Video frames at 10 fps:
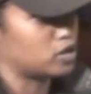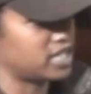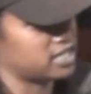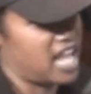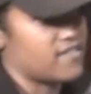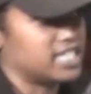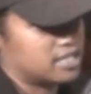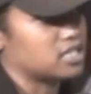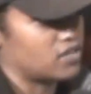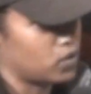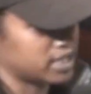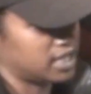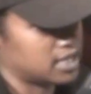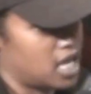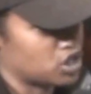protest and have a decision
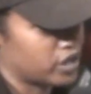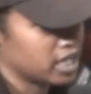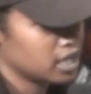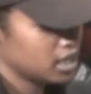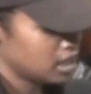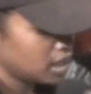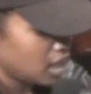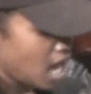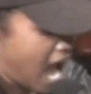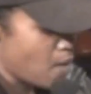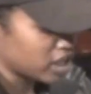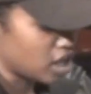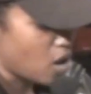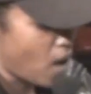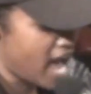voice in the country. I
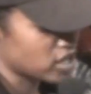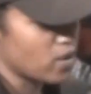want to know